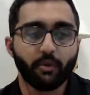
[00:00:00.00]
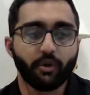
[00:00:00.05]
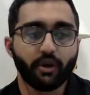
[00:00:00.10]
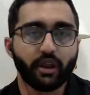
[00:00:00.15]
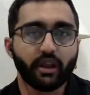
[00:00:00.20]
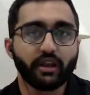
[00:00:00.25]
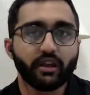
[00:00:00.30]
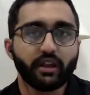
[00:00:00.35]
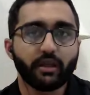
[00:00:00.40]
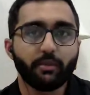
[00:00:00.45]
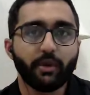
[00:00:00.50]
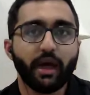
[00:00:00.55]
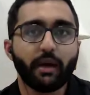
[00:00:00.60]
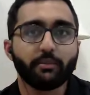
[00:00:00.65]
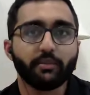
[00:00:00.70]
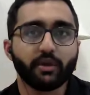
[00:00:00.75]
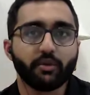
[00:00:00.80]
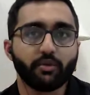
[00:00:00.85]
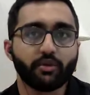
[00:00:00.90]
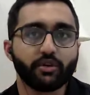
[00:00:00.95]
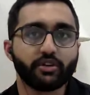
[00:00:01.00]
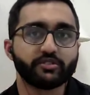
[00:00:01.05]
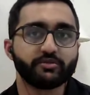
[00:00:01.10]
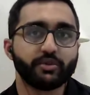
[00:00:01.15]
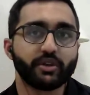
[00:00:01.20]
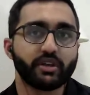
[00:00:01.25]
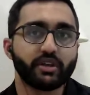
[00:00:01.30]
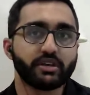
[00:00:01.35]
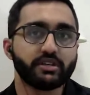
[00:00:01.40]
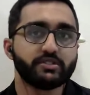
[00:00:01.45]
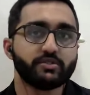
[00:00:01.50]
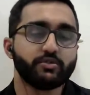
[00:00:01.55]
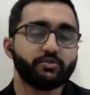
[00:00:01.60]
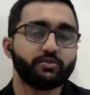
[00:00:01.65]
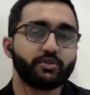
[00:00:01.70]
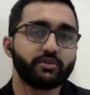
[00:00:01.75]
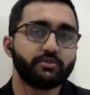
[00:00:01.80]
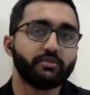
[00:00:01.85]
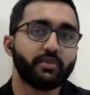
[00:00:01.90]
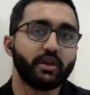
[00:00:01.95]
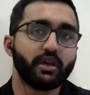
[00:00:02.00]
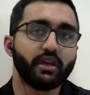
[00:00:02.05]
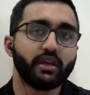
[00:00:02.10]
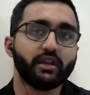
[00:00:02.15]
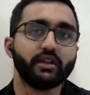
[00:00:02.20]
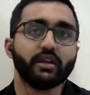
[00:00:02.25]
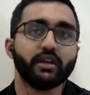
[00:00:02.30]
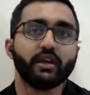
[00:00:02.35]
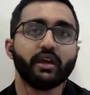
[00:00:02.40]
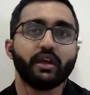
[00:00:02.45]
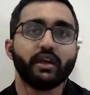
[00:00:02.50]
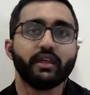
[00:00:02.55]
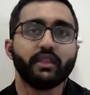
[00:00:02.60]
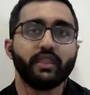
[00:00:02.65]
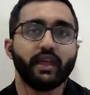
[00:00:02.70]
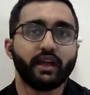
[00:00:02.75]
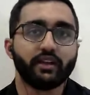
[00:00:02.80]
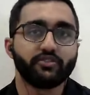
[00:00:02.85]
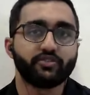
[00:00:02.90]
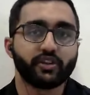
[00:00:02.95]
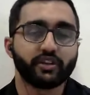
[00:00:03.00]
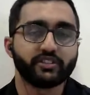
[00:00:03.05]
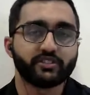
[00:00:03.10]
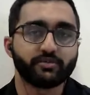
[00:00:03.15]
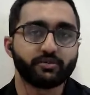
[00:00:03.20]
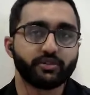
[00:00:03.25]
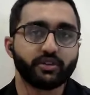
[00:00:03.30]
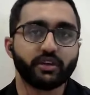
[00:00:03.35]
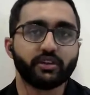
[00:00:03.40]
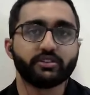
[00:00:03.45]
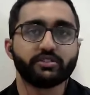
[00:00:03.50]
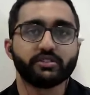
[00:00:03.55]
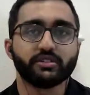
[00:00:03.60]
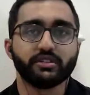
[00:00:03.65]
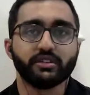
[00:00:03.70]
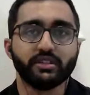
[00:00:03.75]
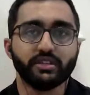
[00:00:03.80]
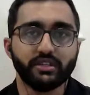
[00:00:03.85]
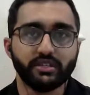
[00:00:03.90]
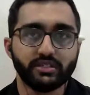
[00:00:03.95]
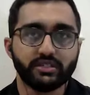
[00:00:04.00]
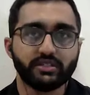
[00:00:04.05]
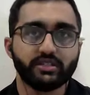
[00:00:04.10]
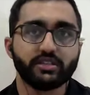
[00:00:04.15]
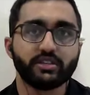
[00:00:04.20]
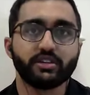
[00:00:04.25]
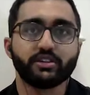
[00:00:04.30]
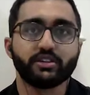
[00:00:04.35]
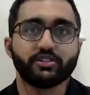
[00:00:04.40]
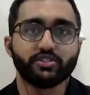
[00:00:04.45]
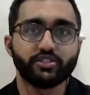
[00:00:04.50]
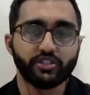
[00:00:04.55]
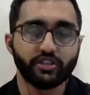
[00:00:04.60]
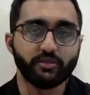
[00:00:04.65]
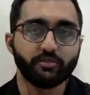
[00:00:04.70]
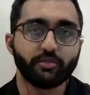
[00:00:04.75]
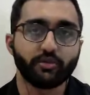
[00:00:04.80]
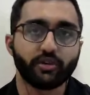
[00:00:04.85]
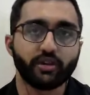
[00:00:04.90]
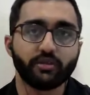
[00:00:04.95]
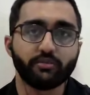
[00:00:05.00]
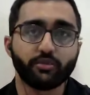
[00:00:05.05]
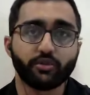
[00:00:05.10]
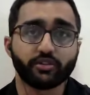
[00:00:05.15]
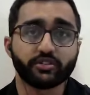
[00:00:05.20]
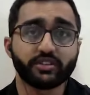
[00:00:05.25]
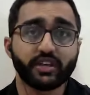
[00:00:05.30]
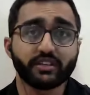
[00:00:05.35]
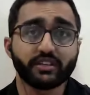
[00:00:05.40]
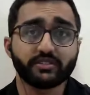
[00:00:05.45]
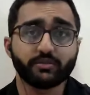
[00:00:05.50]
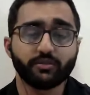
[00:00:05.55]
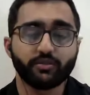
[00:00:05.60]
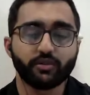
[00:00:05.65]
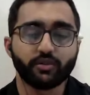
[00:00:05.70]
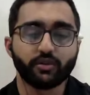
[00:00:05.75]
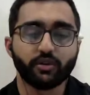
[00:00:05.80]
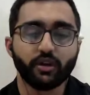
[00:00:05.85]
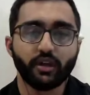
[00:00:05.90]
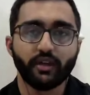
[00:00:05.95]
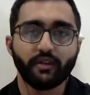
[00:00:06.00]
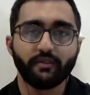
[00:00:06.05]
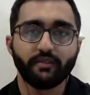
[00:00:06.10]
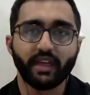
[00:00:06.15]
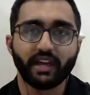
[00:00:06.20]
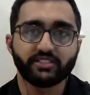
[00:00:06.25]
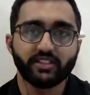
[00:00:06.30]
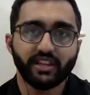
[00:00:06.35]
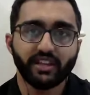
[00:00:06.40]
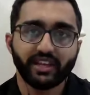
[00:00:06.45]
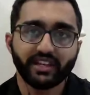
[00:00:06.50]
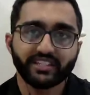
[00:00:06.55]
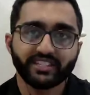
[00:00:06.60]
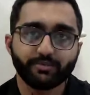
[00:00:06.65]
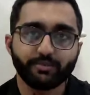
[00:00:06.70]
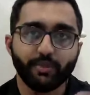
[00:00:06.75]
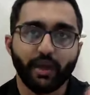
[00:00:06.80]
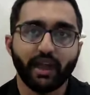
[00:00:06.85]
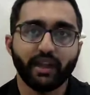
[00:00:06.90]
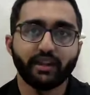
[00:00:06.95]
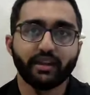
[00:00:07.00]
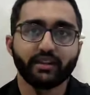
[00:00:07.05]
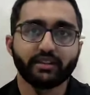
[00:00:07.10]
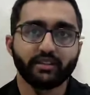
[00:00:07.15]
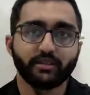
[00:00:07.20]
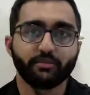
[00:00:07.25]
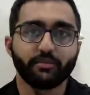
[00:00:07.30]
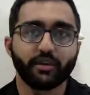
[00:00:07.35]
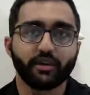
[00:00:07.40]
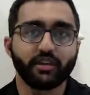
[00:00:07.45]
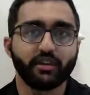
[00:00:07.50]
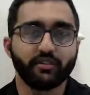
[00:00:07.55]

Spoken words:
But what ended up happening was because Uber made that transportation easier, cheaper, and more accessible, they actually expanded the